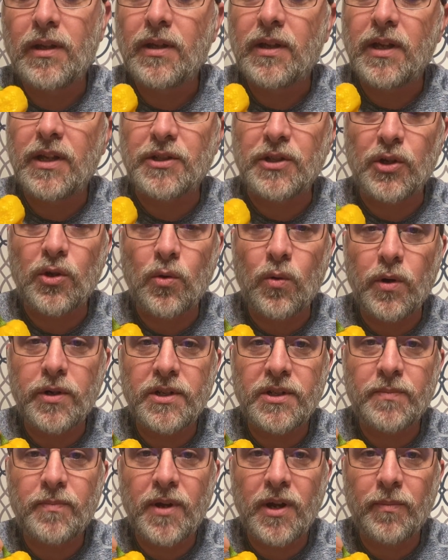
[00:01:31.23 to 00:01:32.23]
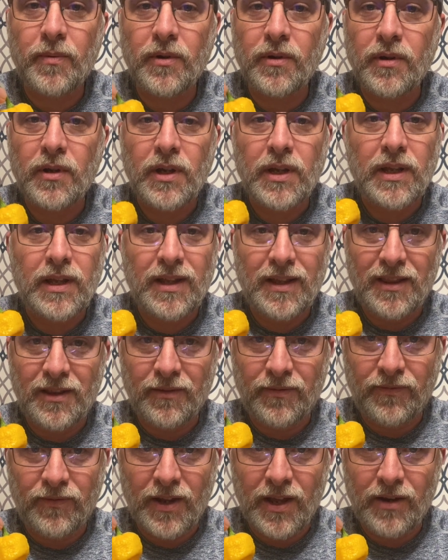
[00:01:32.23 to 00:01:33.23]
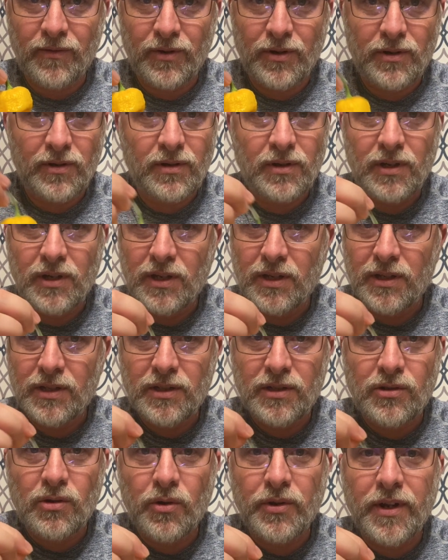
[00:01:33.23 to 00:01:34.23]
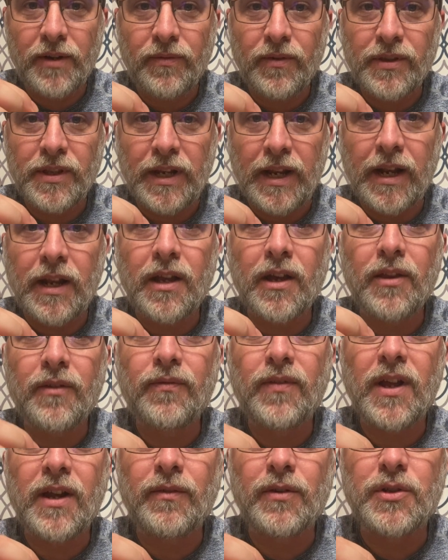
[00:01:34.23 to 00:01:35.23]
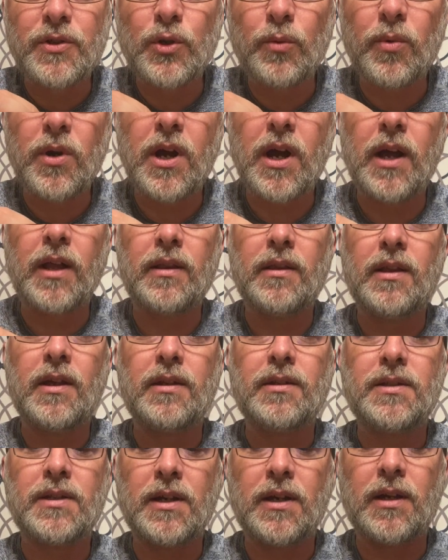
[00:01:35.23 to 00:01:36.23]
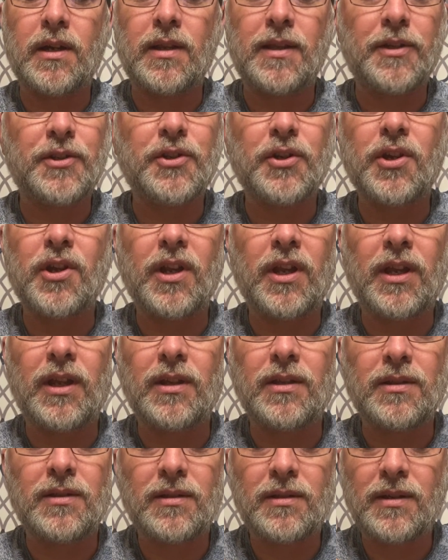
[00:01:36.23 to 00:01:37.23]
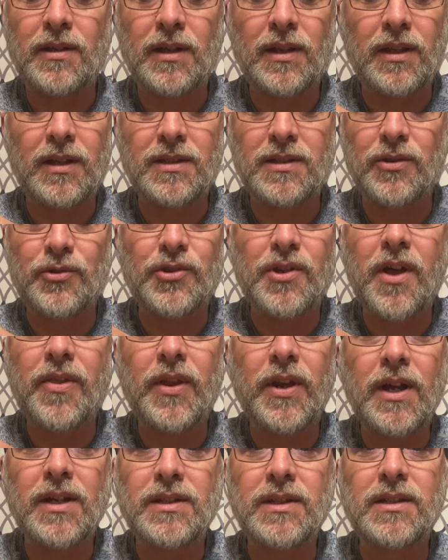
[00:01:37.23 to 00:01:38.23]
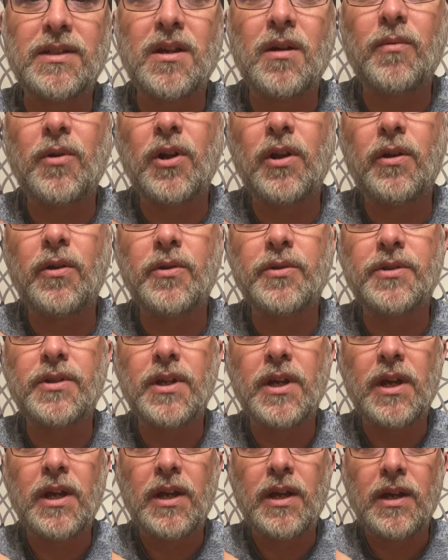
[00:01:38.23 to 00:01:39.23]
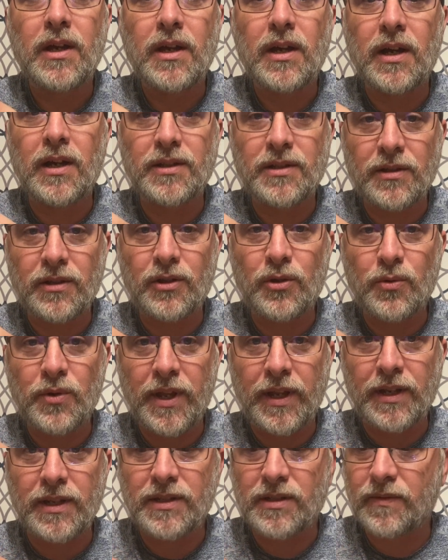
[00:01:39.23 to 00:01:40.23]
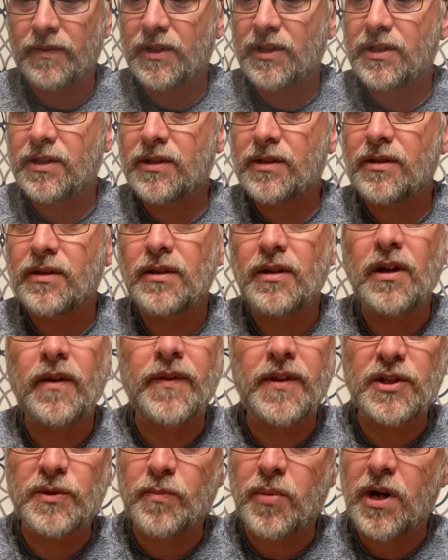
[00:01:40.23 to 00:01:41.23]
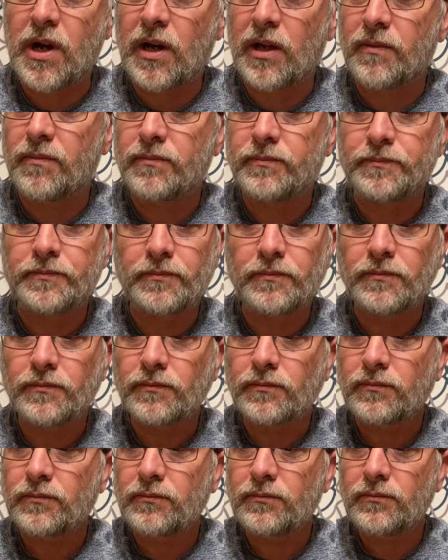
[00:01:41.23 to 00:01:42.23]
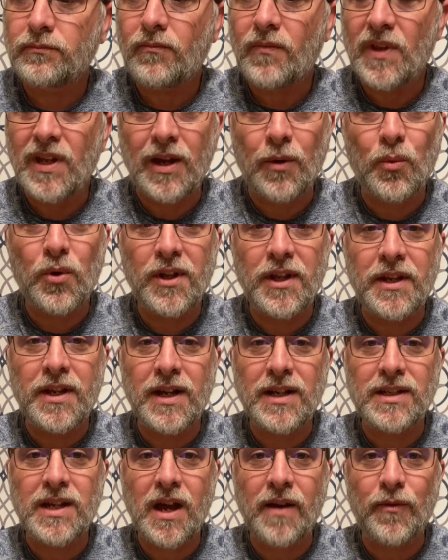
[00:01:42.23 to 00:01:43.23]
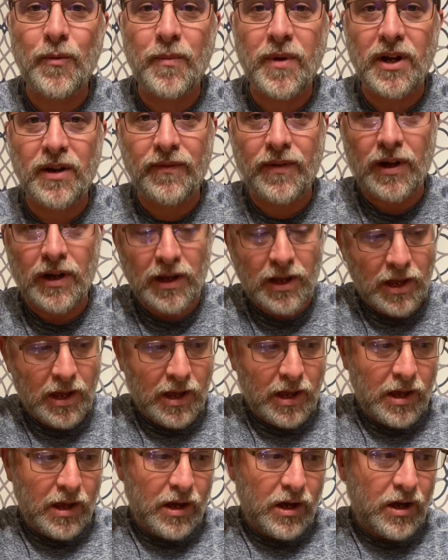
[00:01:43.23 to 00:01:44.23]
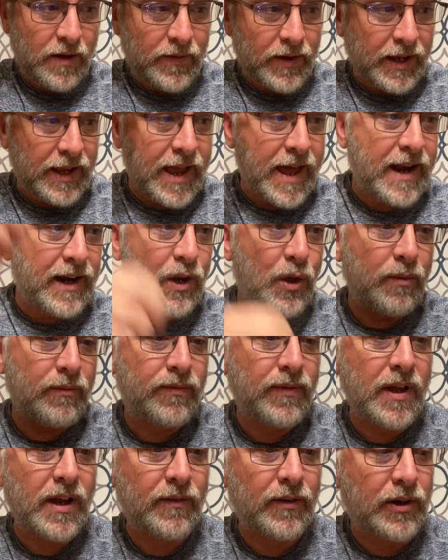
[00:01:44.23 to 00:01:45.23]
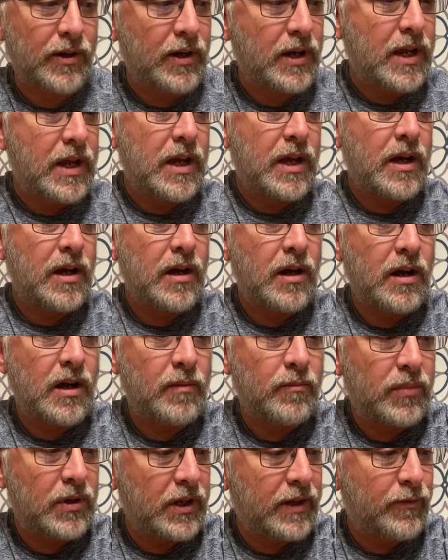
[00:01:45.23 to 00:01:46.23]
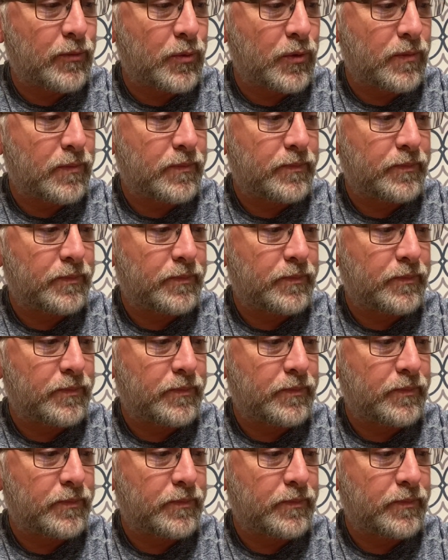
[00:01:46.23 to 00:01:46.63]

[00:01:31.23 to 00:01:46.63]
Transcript: It's a gorgeous pepper. The flavor, so different than any other flavor super hot that you're gonna eat. At least there's nothing else that's come close to the uniqueness of this pod. It really does have a bit of a cantaloupe flavor. Unbelievable.